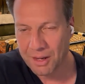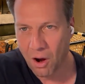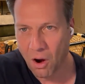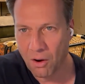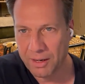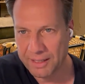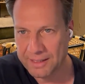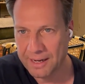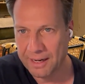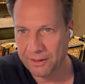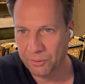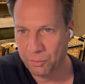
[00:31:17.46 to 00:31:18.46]

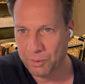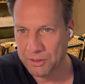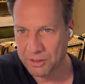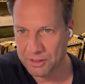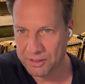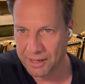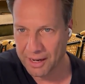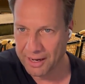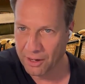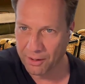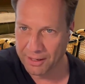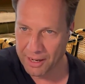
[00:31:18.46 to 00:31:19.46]
architects, which is
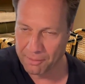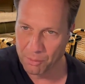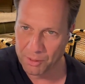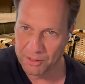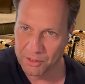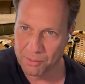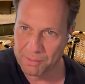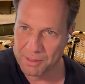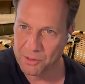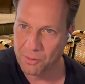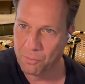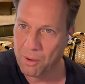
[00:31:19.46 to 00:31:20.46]
AI enabled. It could be
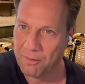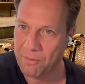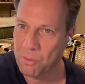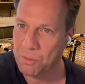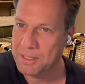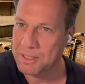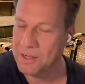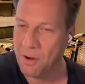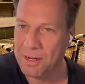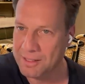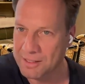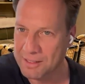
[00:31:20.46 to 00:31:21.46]
software for
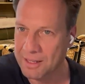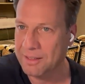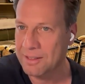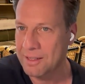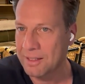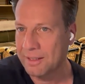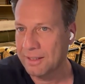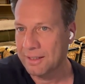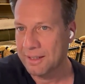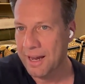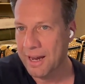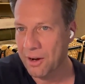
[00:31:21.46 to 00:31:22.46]
designers that's
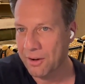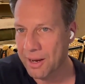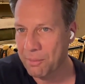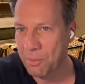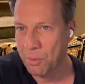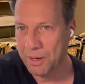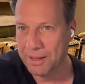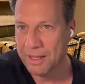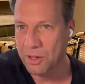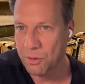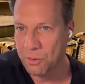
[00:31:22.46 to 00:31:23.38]
AI enabled. I think